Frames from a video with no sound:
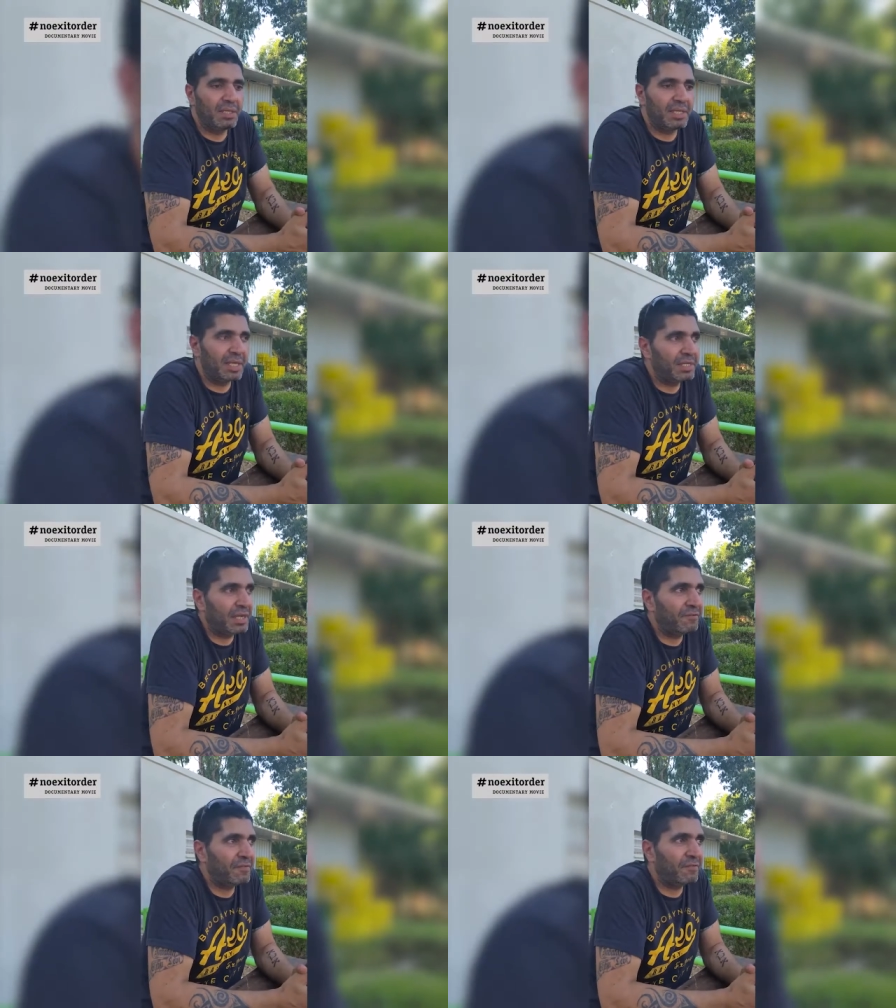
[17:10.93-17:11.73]
they
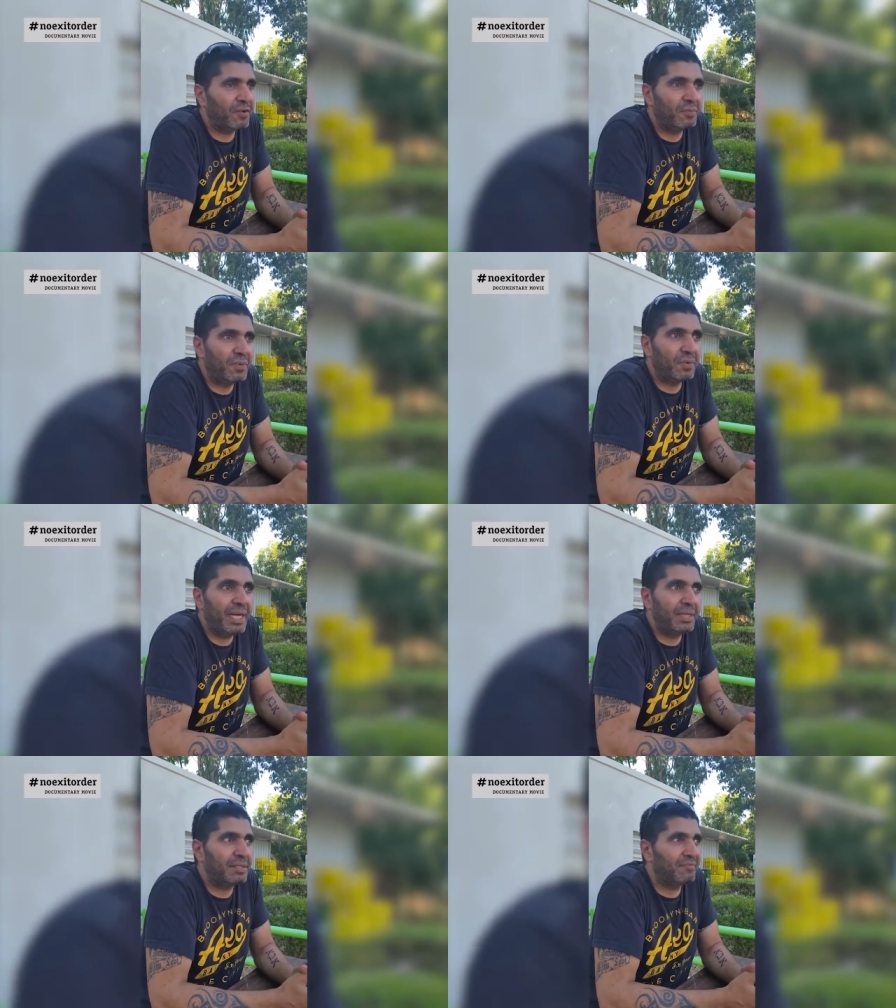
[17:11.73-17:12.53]
suffer from
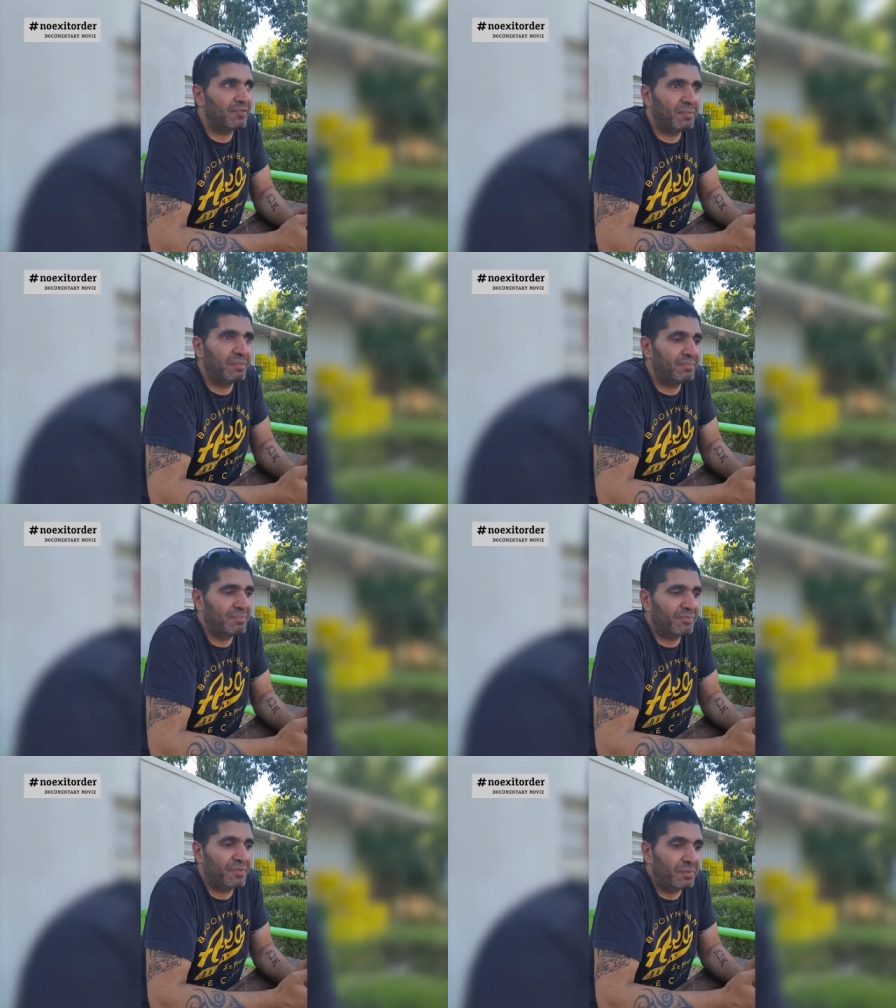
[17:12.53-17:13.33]
race
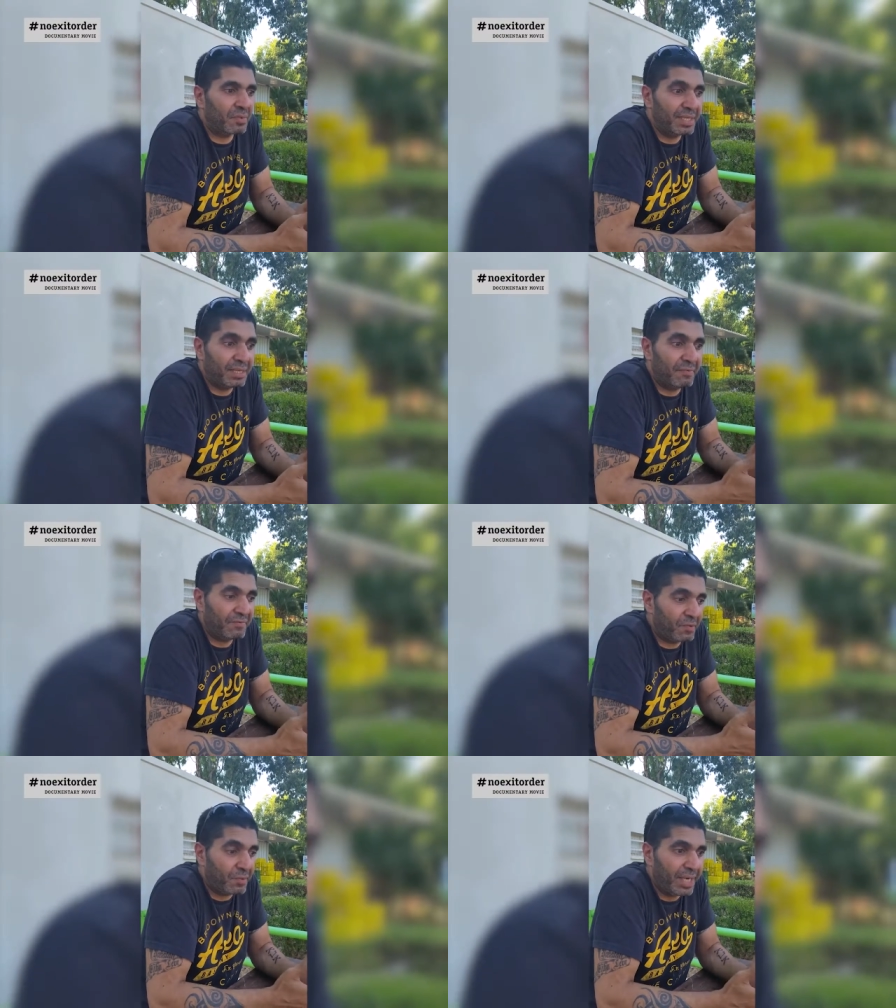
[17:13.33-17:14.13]

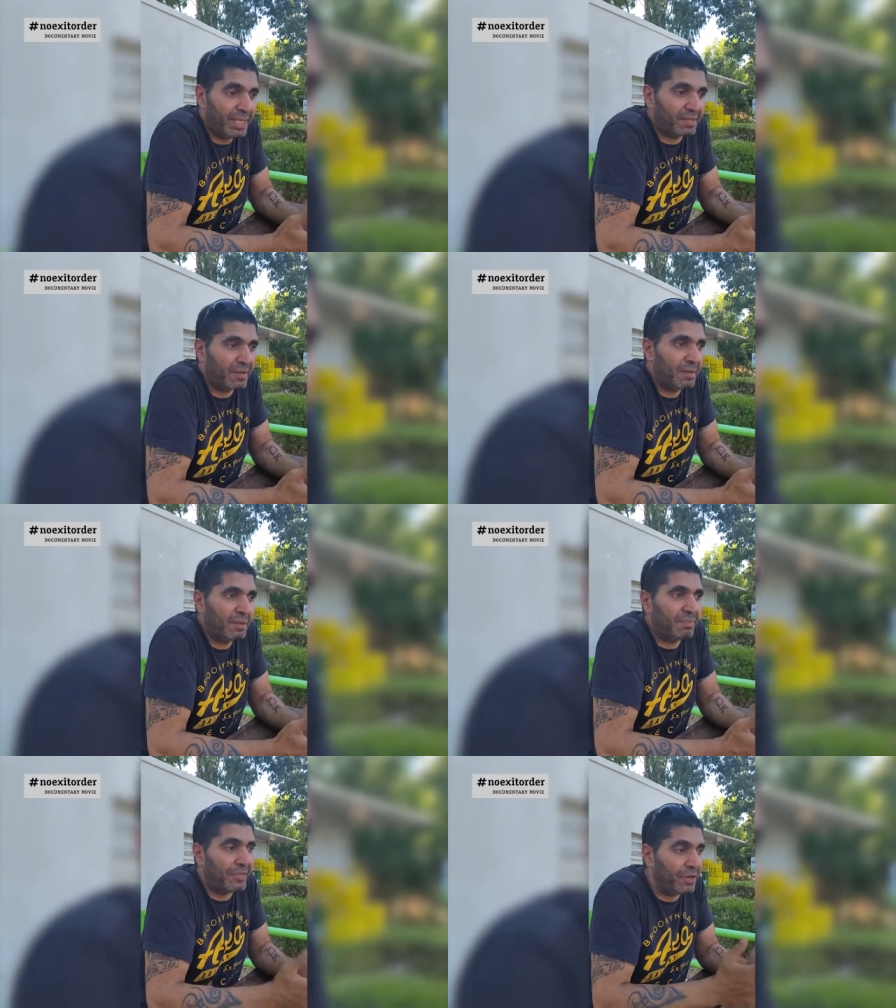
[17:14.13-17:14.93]

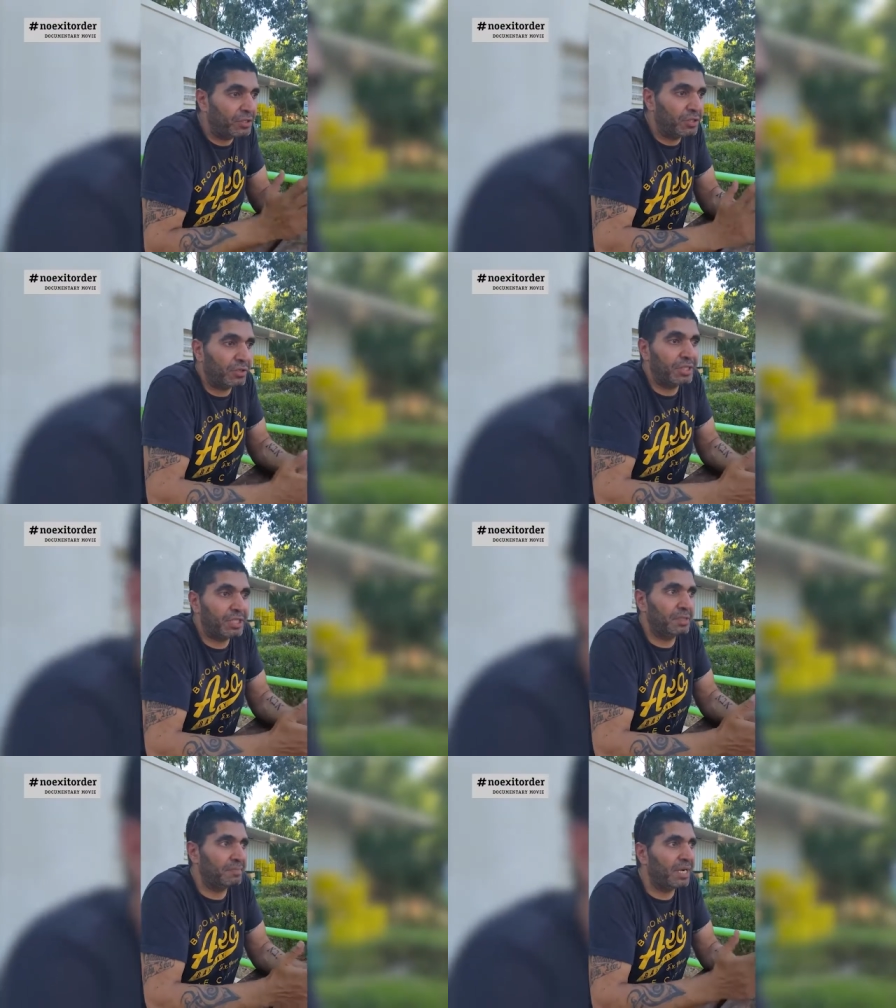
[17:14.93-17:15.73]
by the
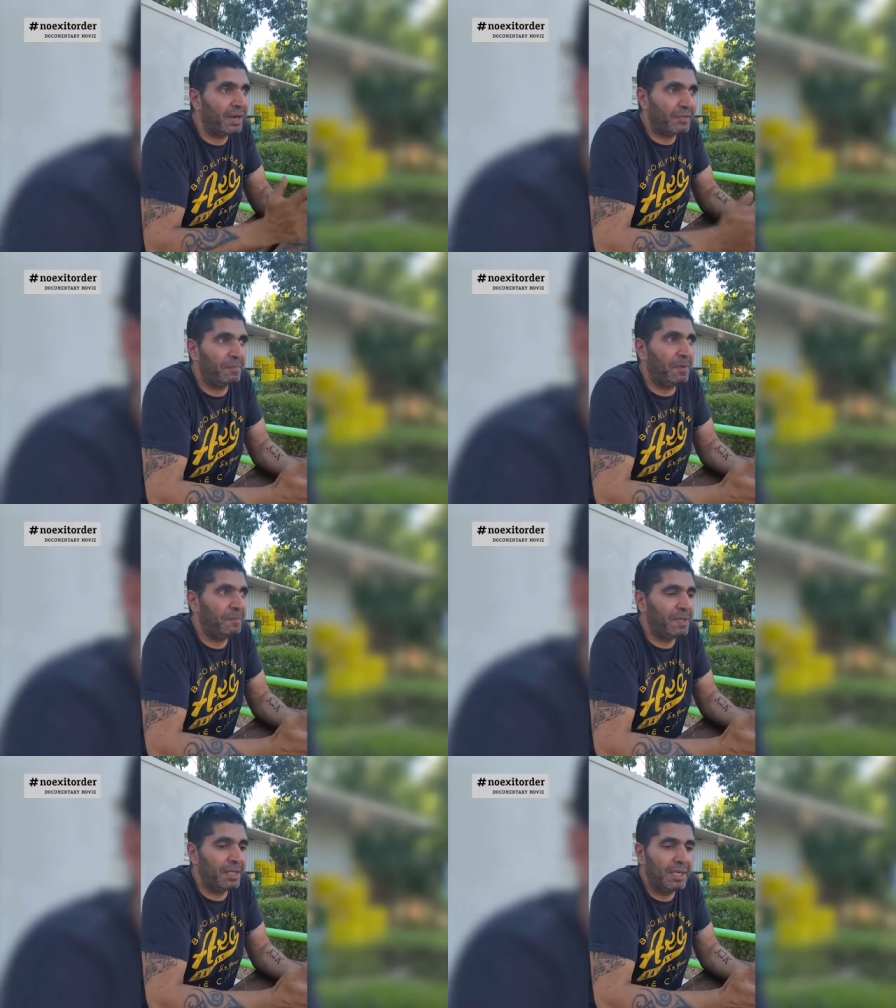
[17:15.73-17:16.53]
authorities, by other
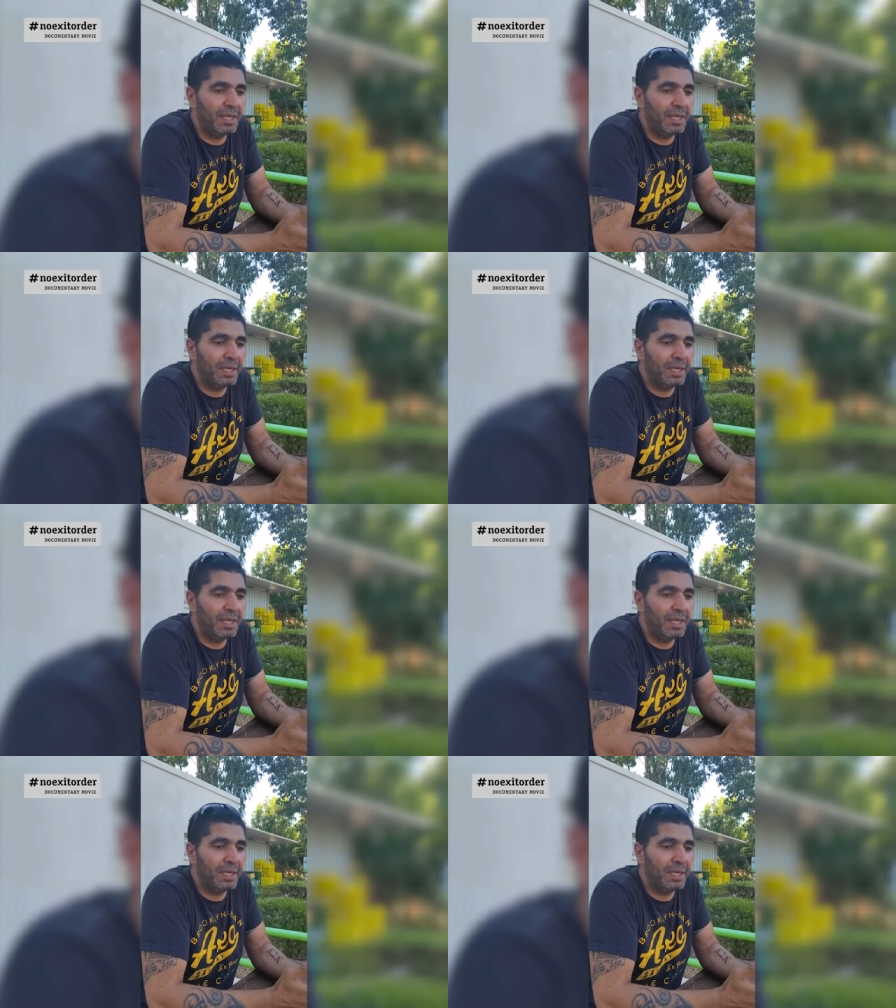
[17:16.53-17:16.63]
people. A